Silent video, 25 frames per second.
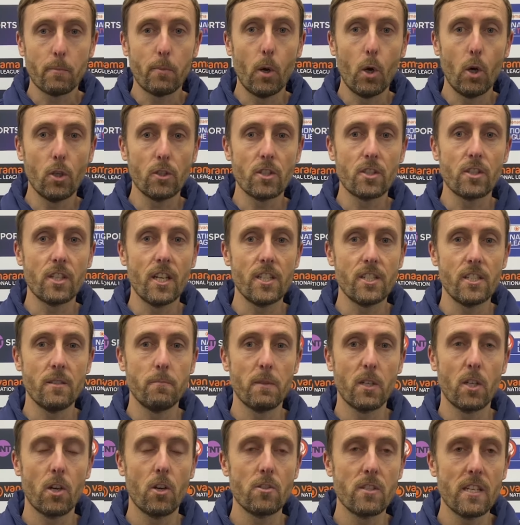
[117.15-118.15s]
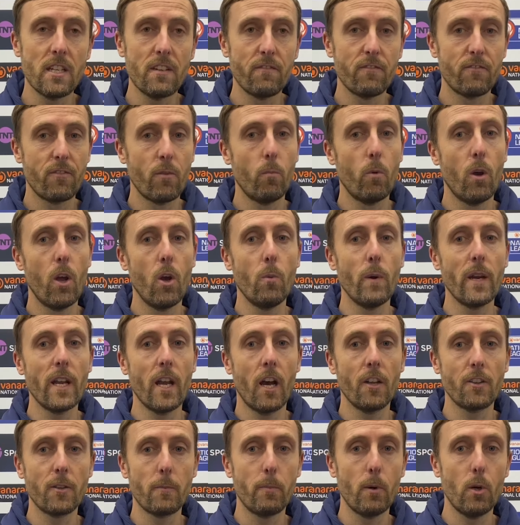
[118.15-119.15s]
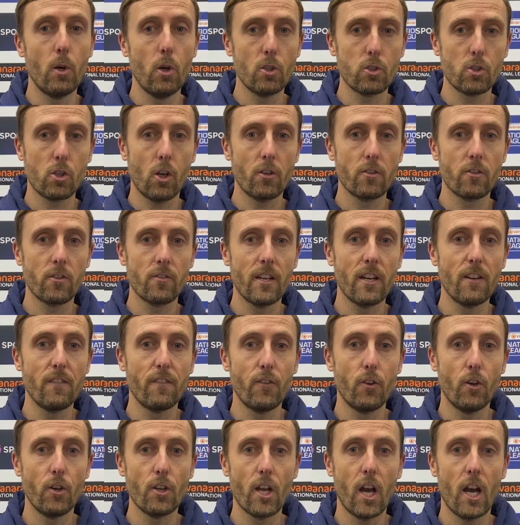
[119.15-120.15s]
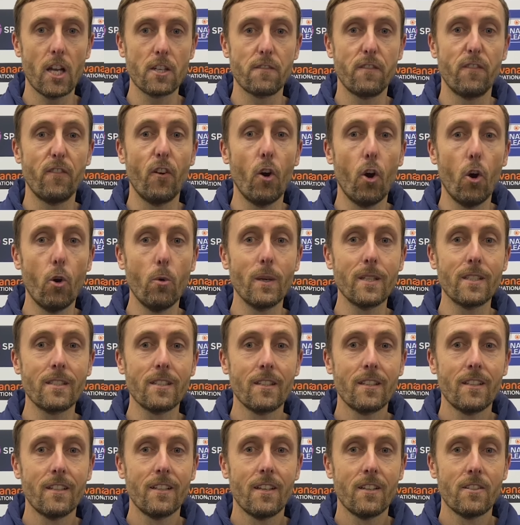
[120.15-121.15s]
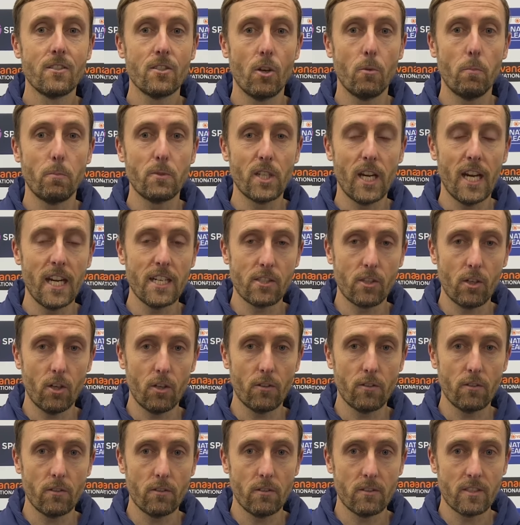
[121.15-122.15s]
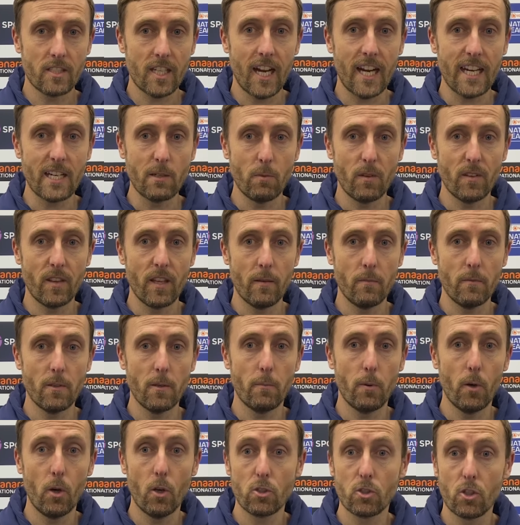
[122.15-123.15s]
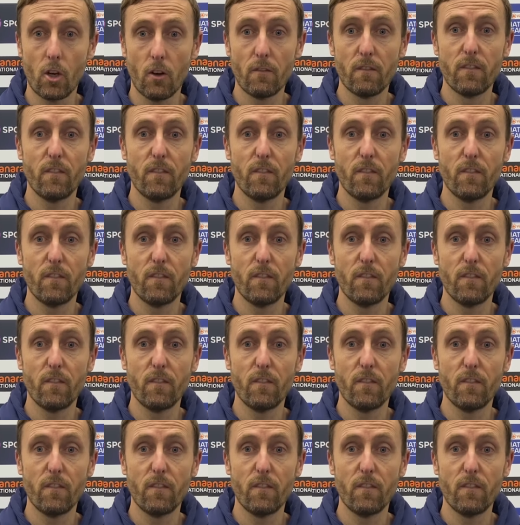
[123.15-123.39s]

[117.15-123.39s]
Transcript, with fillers: poor decision because even from where we are, the ball's gone three or four yards forward. So Jay's gone tight within, the ball's gone